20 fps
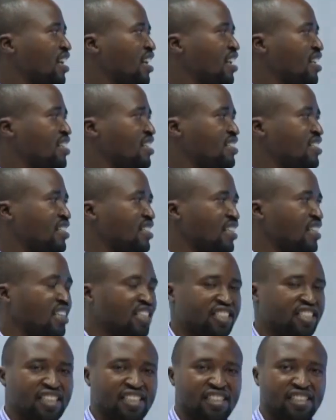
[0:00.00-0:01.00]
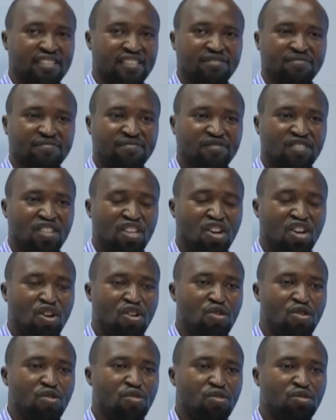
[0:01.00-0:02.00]
is selection
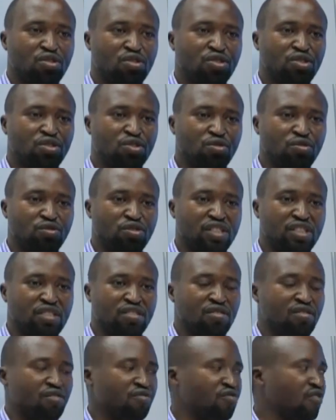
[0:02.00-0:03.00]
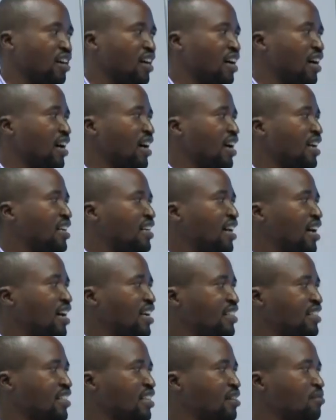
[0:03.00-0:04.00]
or choosing of an
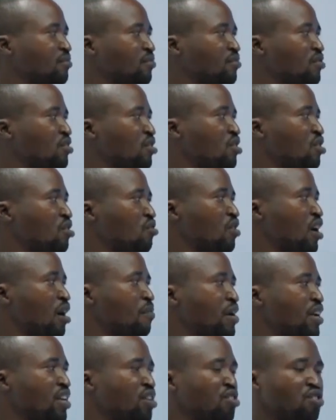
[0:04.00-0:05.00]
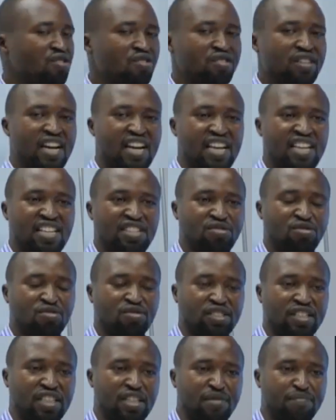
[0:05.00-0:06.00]
item whereby order is
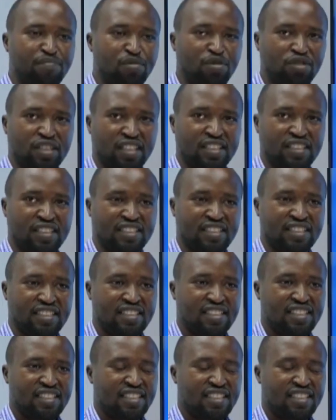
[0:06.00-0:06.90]
not important.